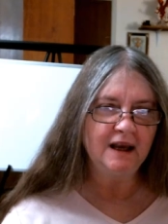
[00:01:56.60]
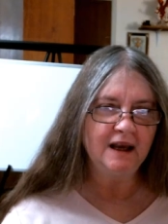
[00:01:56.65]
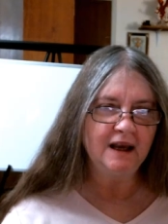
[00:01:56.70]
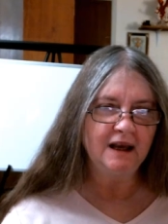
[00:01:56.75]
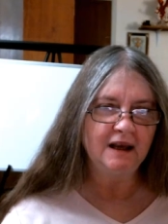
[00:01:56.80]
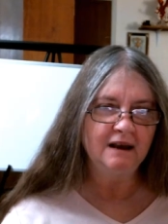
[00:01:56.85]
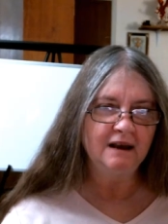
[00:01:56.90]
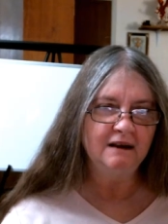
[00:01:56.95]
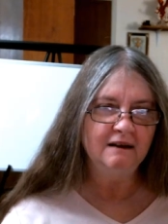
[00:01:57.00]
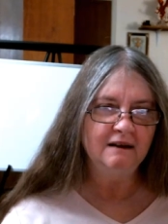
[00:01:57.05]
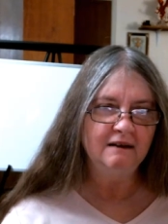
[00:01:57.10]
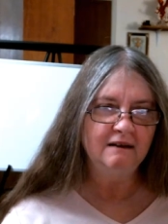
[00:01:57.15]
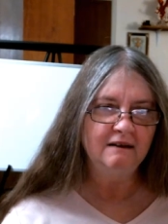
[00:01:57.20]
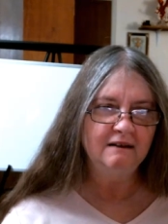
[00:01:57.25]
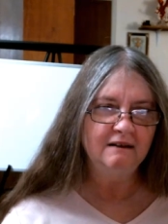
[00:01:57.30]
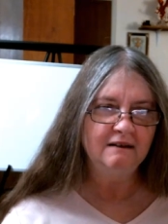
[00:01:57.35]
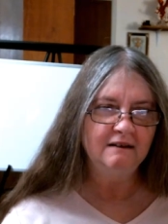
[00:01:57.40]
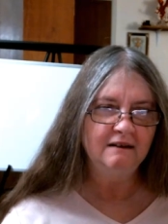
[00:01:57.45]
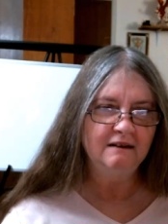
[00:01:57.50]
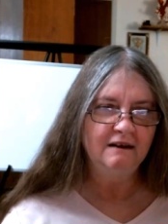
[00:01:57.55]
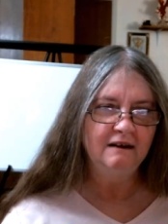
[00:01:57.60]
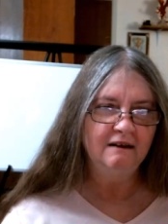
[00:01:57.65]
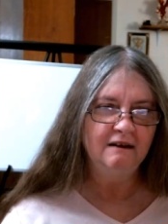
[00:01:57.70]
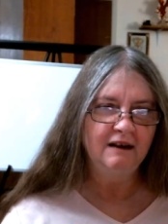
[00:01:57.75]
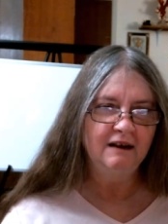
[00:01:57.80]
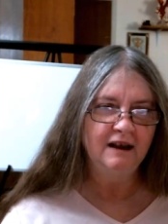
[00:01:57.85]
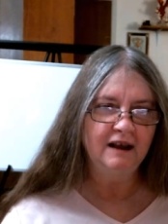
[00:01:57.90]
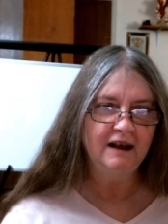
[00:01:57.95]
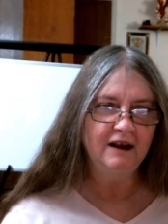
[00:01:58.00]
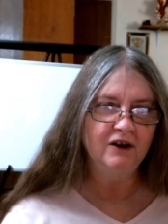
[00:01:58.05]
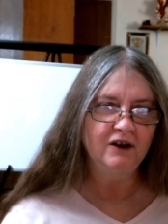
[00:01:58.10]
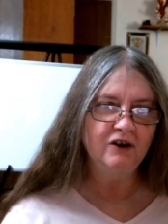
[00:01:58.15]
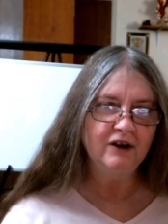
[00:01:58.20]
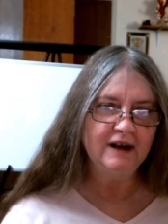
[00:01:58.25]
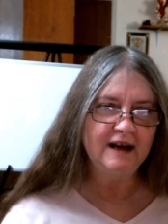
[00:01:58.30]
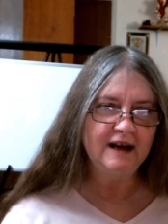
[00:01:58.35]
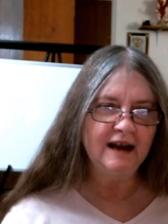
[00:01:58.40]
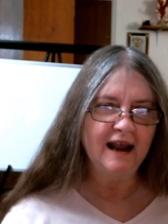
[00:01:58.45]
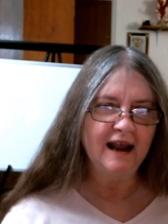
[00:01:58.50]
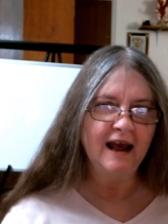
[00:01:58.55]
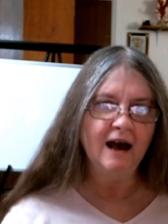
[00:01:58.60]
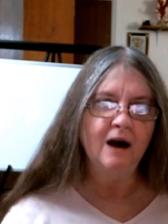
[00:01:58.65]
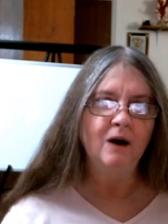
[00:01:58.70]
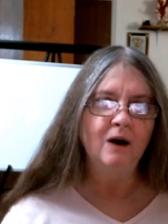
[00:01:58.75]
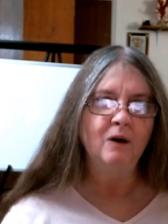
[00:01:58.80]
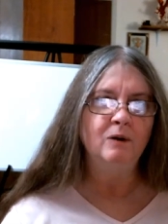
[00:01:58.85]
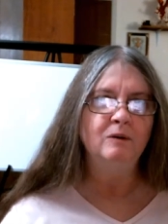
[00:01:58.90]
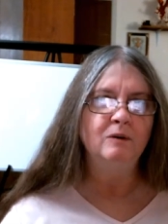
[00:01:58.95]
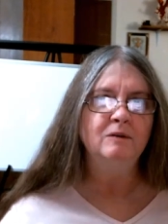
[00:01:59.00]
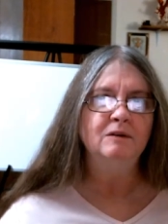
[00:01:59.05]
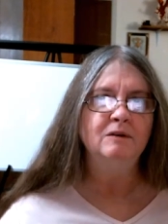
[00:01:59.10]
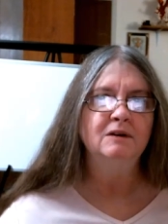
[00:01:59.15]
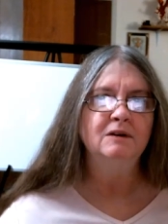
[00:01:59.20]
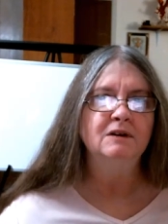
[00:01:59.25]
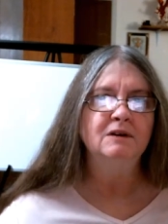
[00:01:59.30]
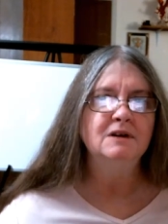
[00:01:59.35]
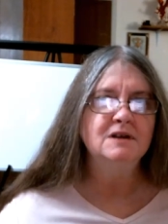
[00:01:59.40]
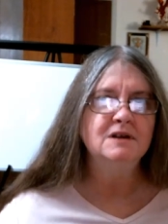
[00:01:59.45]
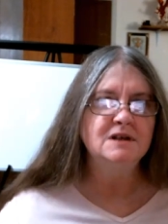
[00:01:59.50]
be here and now,